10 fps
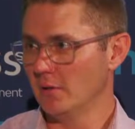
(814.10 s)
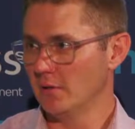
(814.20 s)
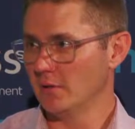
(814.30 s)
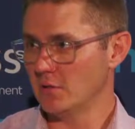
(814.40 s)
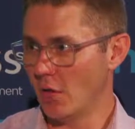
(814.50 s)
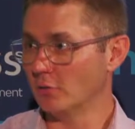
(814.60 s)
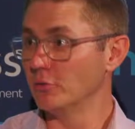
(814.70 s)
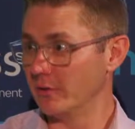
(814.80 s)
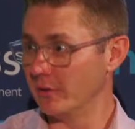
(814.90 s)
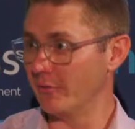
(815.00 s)
told
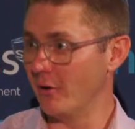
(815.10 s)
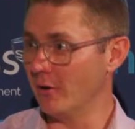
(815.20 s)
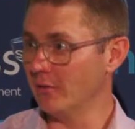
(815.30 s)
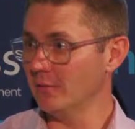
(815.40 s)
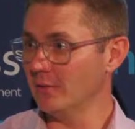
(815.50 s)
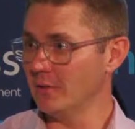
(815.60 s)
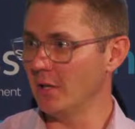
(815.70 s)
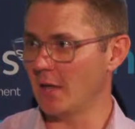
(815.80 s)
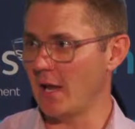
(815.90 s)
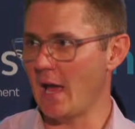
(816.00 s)
you're in the wrong, you're
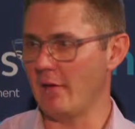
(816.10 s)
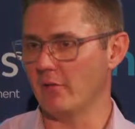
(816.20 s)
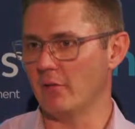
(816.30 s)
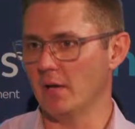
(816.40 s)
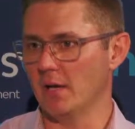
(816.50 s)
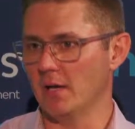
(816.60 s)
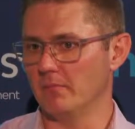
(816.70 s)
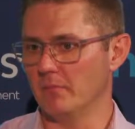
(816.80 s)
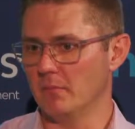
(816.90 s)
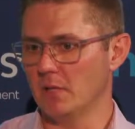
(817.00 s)
going to have a
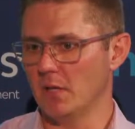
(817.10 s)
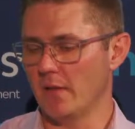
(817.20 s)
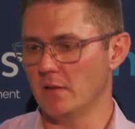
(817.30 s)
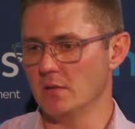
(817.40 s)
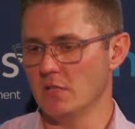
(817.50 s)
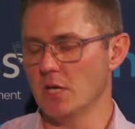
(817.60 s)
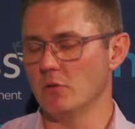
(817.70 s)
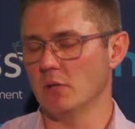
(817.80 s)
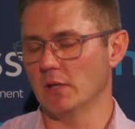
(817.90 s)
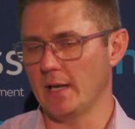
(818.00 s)

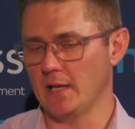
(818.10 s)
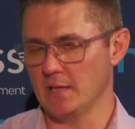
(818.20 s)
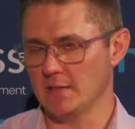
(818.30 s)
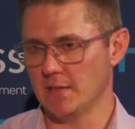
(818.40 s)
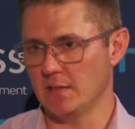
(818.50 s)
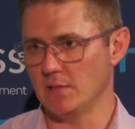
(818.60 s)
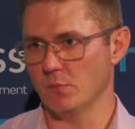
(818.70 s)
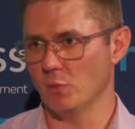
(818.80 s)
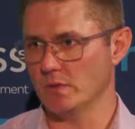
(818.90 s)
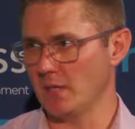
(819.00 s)
genuine leniency
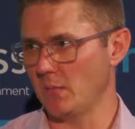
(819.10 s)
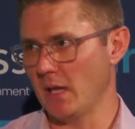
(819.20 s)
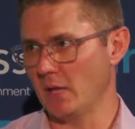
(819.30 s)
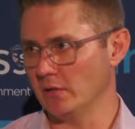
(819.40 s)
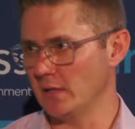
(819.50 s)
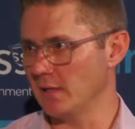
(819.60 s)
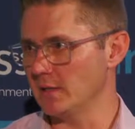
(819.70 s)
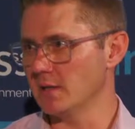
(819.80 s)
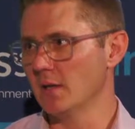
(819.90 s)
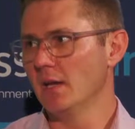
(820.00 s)
towards any
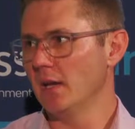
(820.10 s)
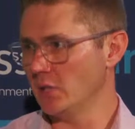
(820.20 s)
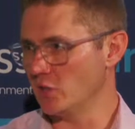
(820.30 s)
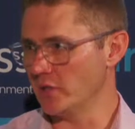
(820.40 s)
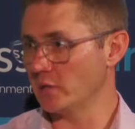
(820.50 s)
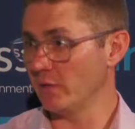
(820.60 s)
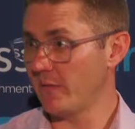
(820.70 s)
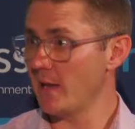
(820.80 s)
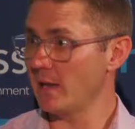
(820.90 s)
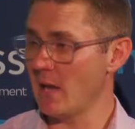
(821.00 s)
penalties, interest. If
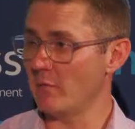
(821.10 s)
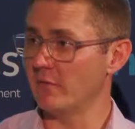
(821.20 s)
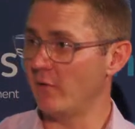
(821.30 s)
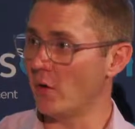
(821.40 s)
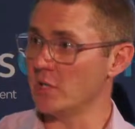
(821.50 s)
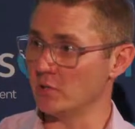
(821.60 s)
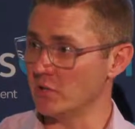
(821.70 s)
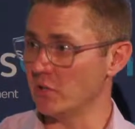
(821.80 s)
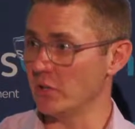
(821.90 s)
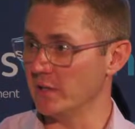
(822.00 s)
they come and find you in
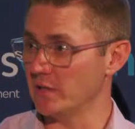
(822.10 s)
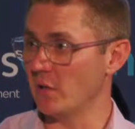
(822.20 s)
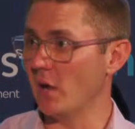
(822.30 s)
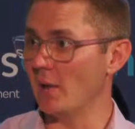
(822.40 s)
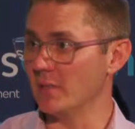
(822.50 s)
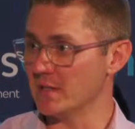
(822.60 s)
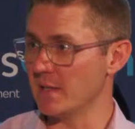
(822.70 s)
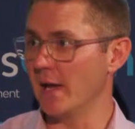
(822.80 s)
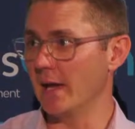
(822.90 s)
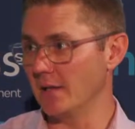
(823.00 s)
2 years' time and
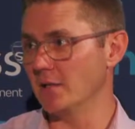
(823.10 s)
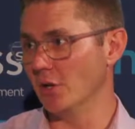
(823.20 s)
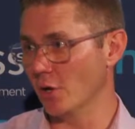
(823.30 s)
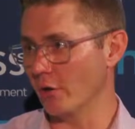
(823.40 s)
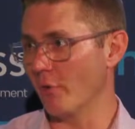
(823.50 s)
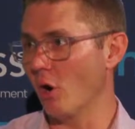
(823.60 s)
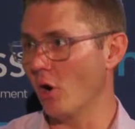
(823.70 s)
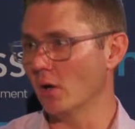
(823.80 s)
say you got it wrong,